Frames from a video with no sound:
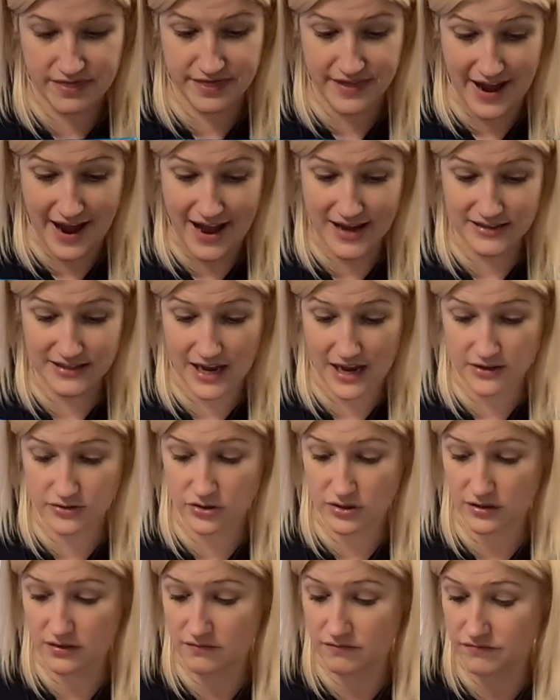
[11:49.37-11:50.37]
That's
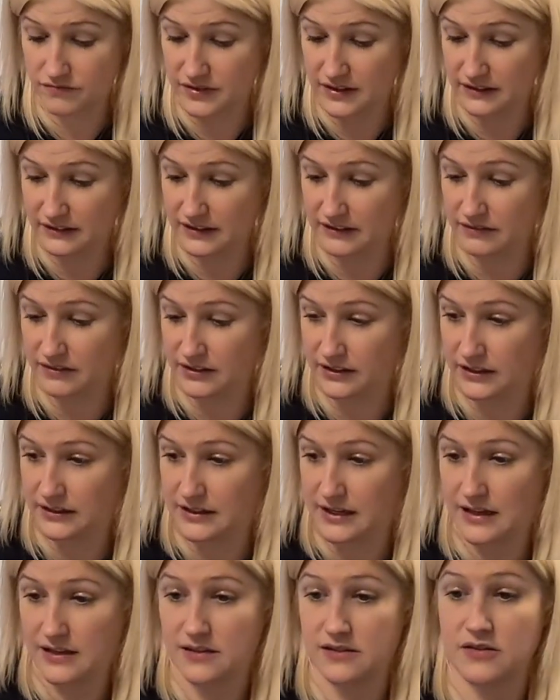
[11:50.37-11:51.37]
actually really, really
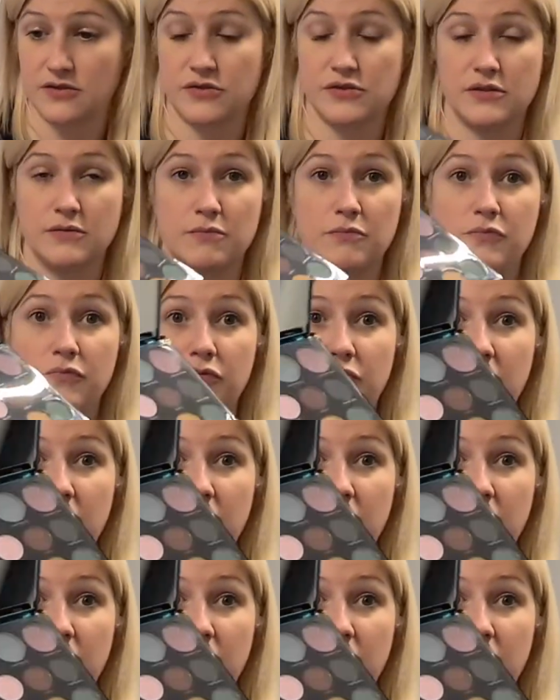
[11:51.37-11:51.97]
nice. There's some